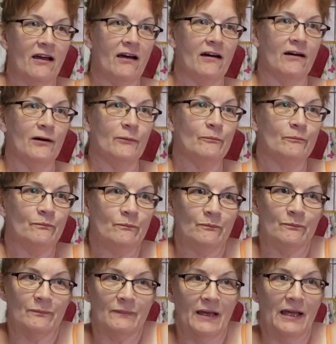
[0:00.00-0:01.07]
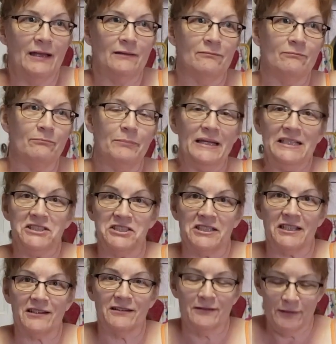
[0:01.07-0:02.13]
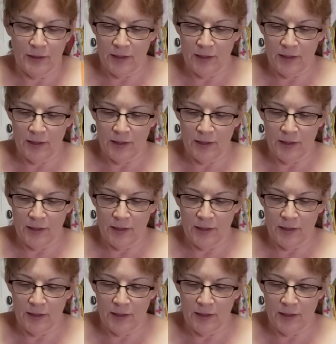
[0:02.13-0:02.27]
and basic.